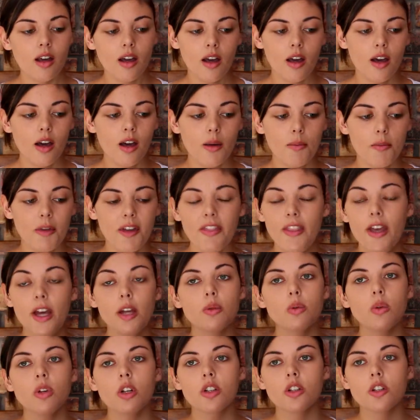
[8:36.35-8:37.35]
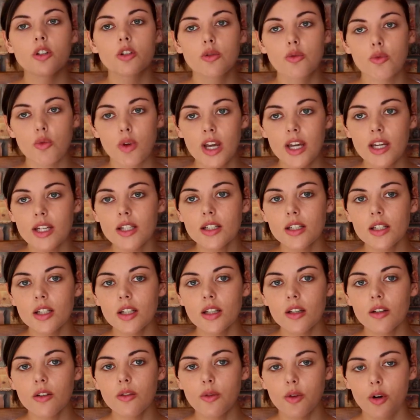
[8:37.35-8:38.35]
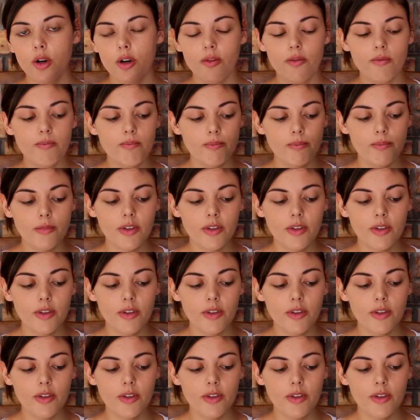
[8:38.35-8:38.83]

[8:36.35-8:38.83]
um, and that worked great for a,